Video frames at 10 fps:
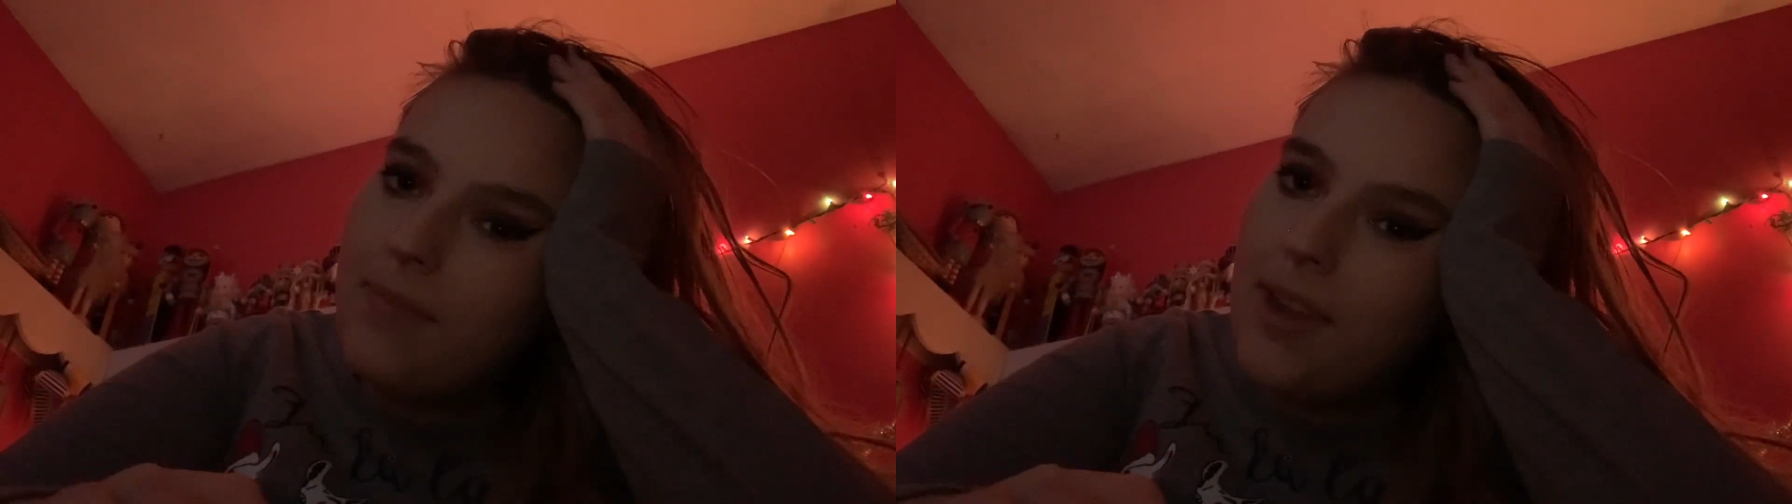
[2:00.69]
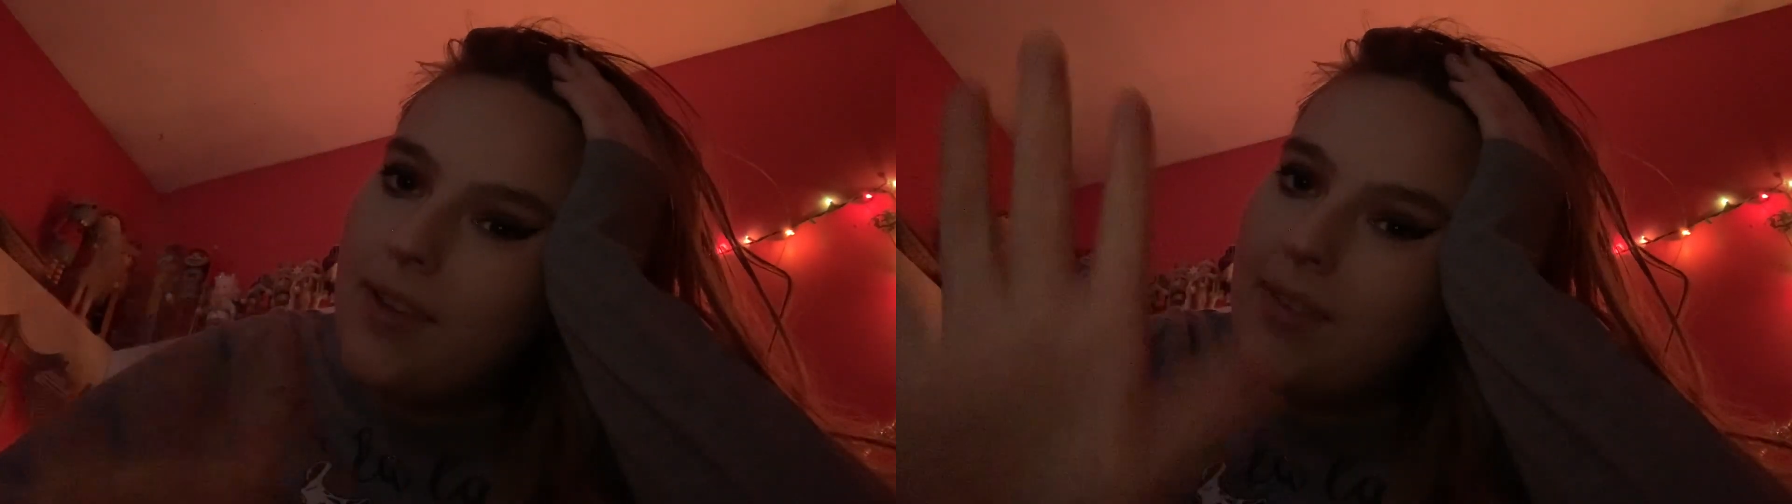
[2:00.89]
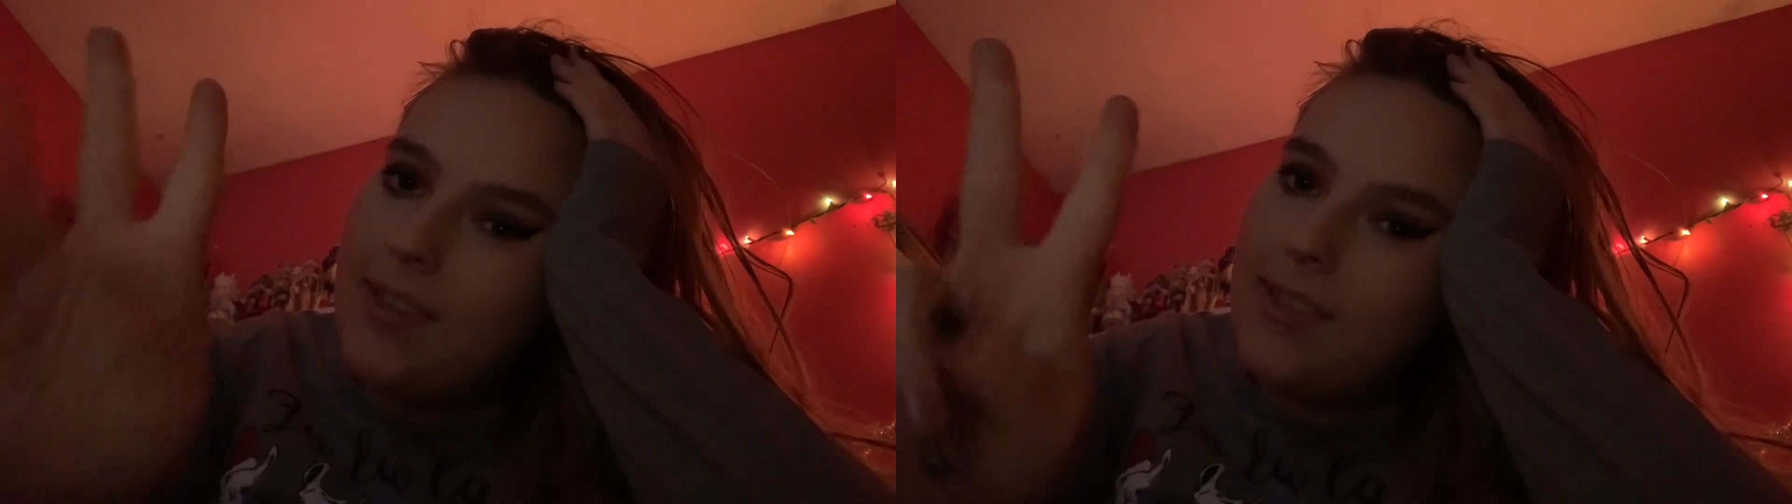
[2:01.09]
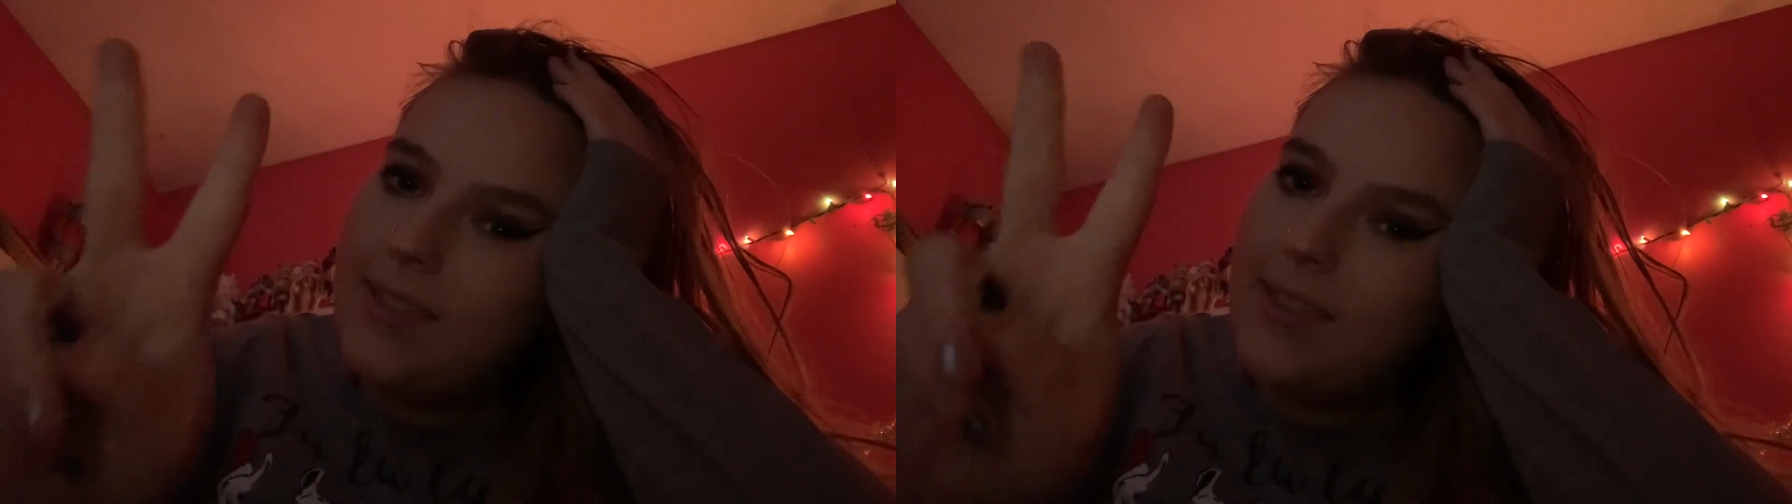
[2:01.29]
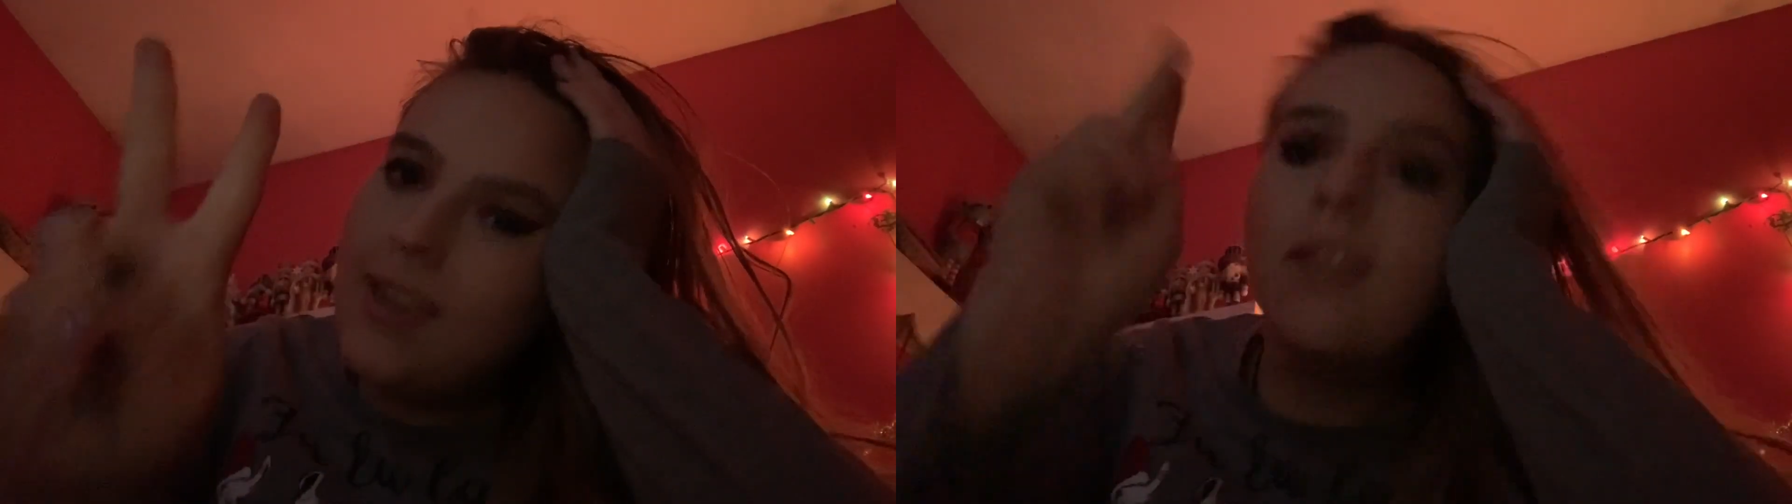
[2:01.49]

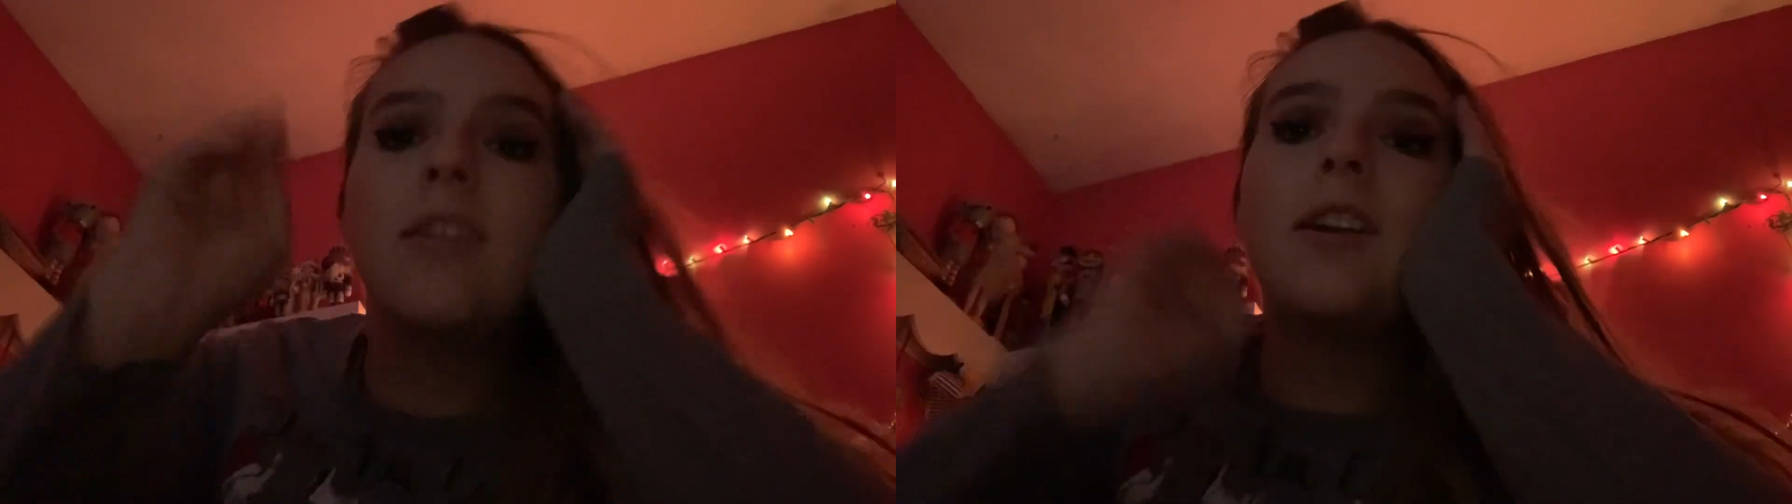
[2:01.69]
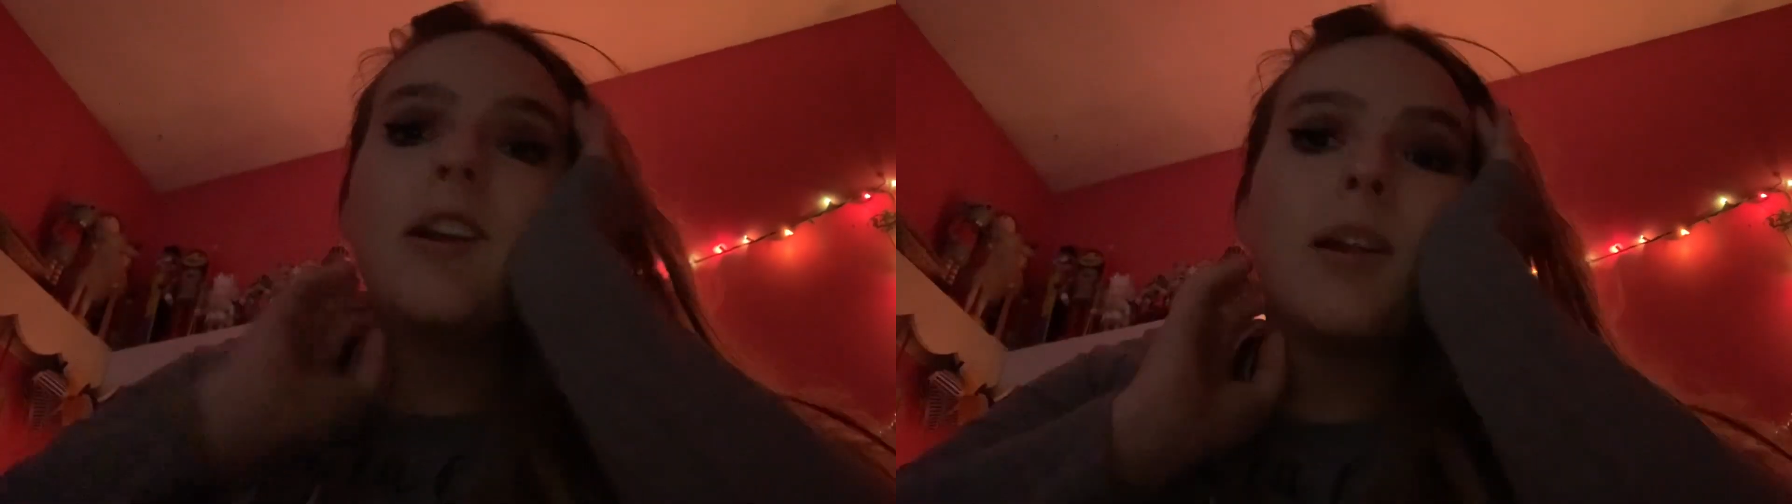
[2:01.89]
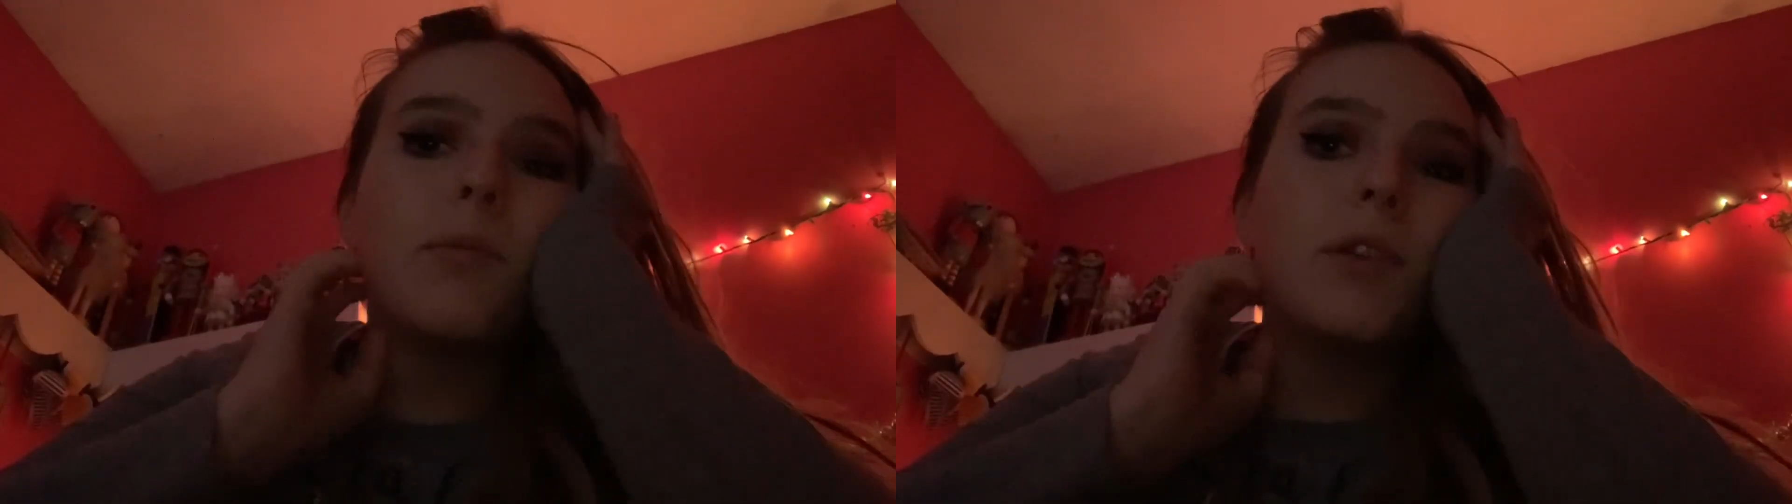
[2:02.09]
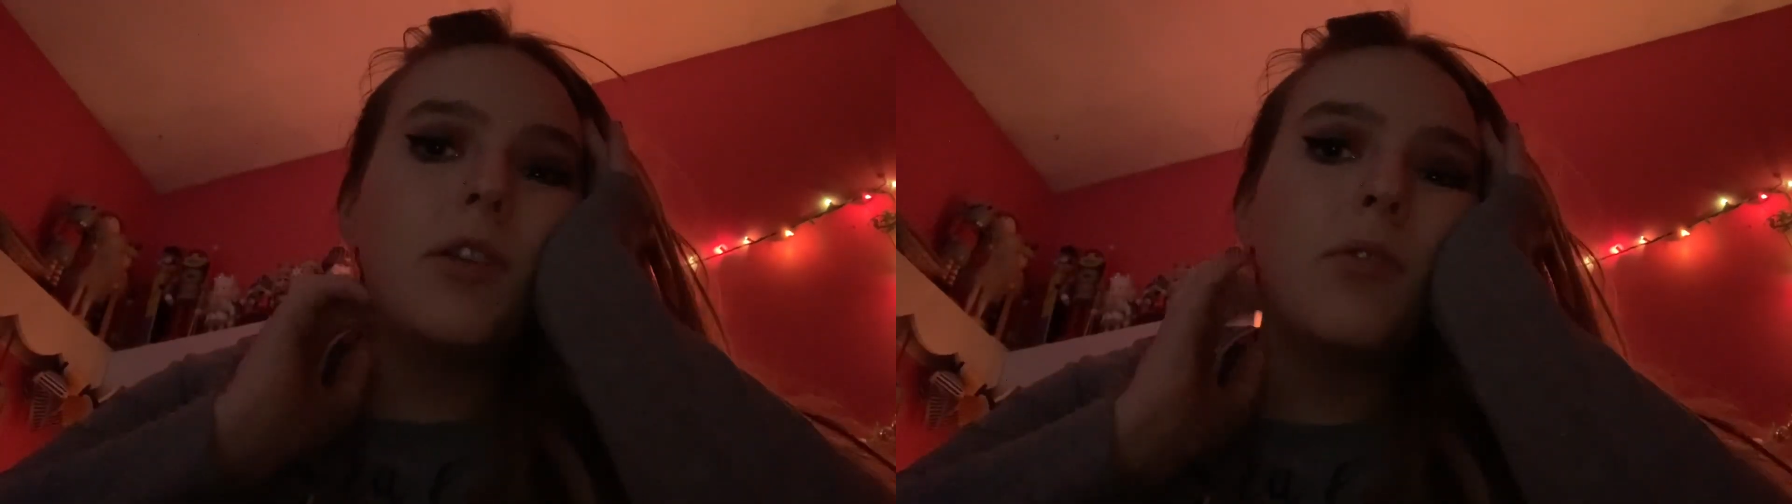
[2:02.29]
anyways, thought I'd update you